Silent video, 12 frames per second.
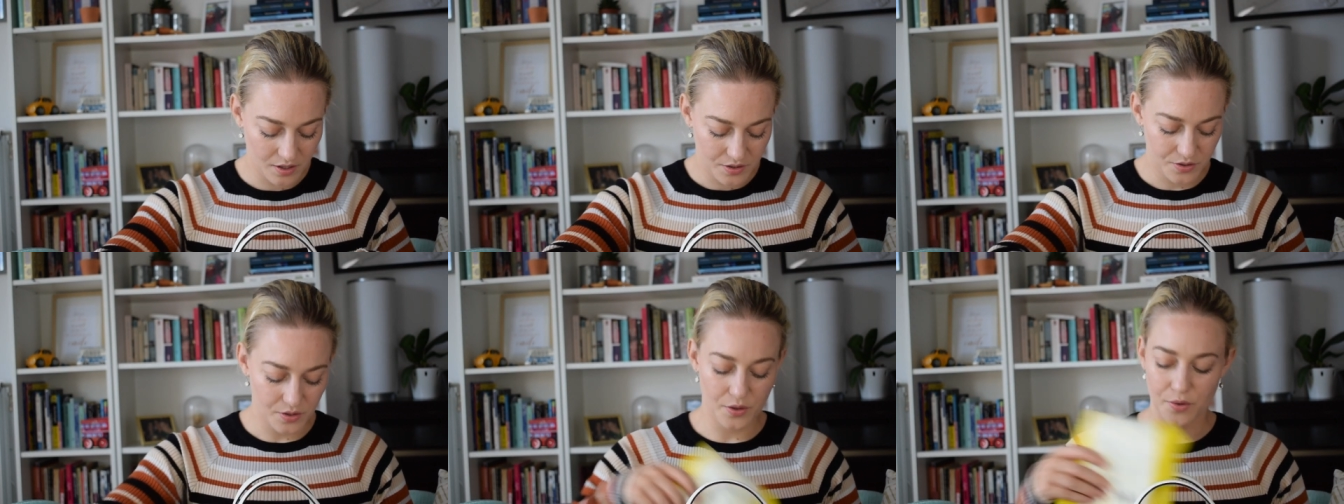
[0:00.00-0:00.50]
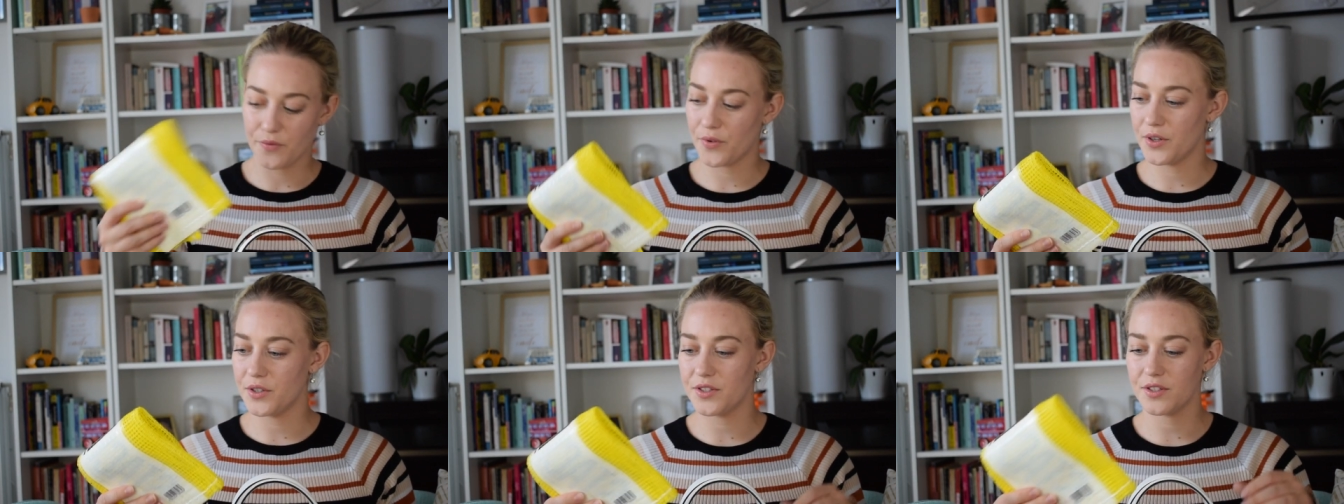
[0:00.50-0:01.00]
So
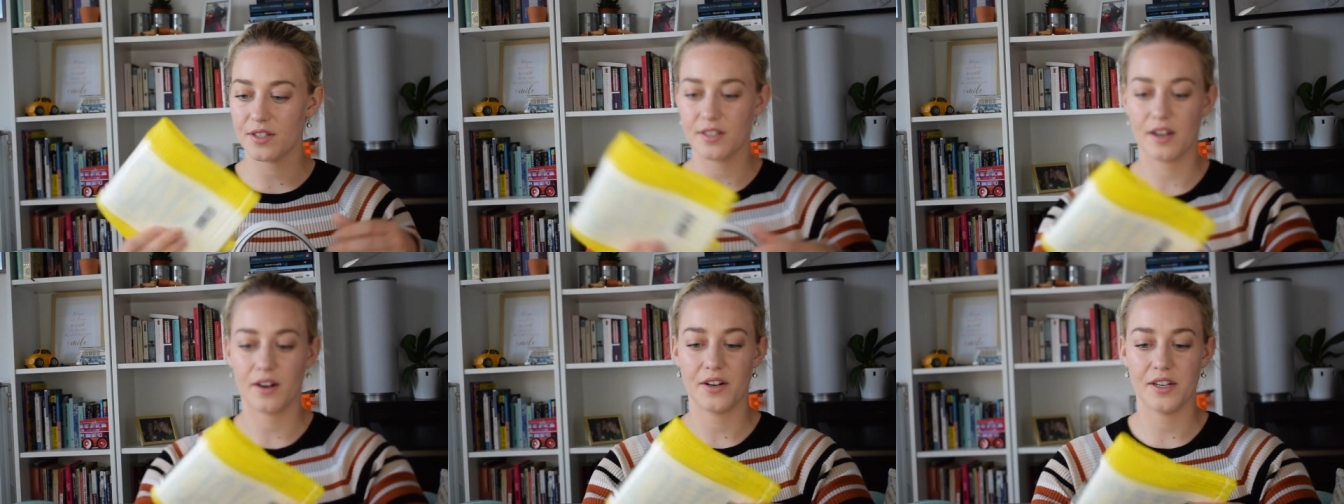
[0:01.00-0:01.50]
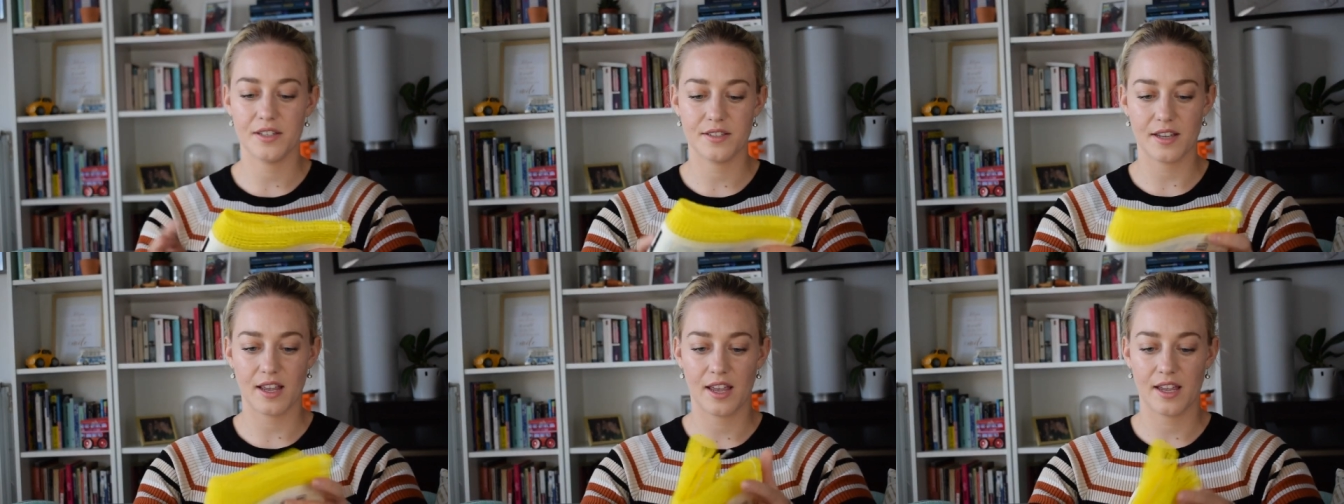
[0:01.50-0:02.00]
first there
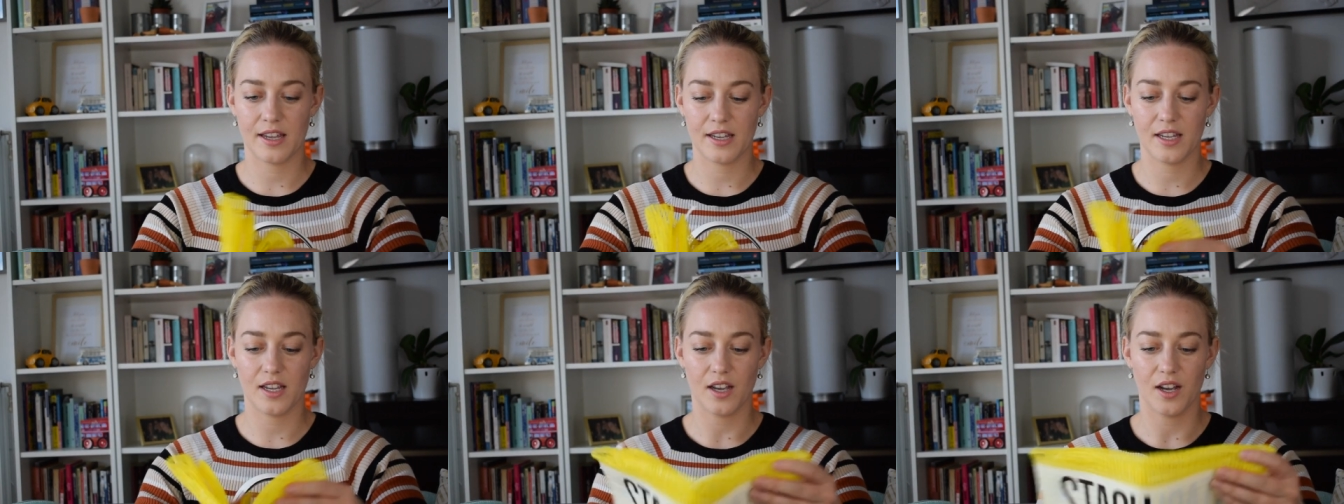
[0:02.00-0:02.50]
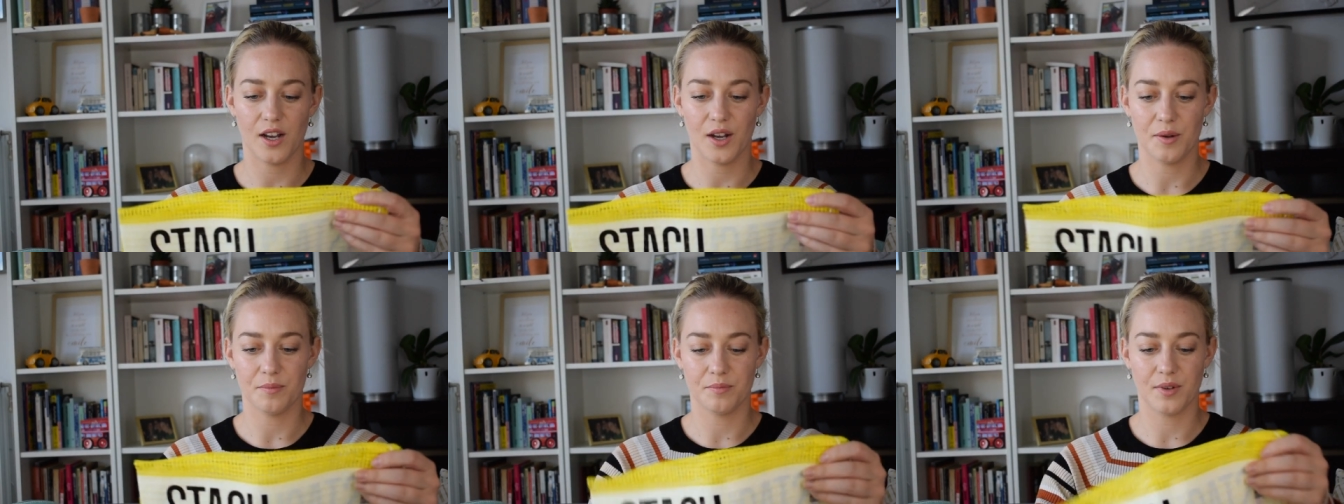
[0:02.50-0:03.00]
is a
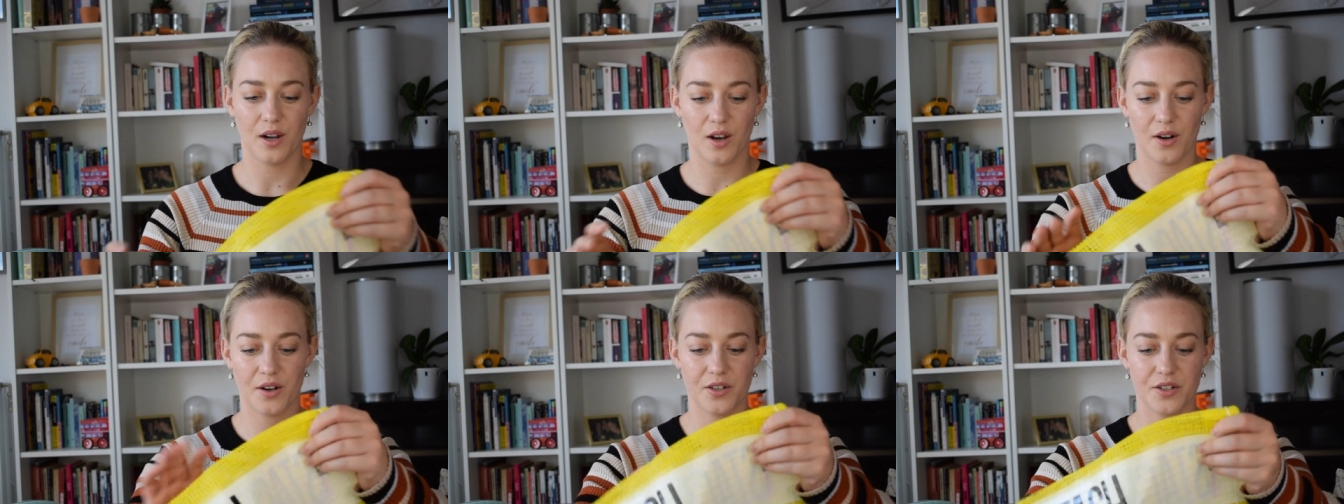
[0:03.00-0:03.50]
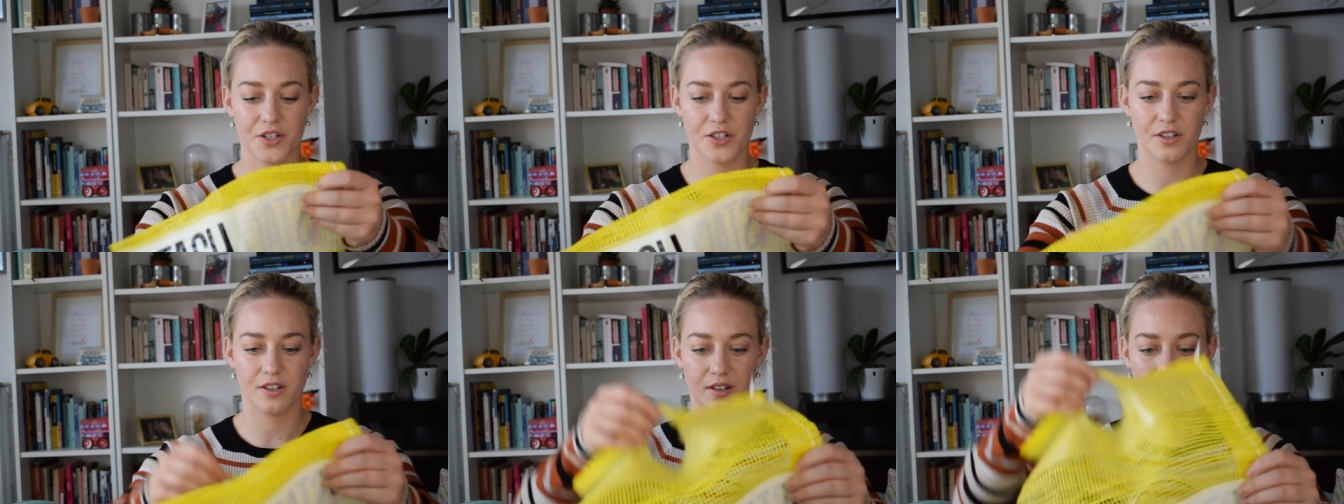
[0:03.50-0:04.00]
large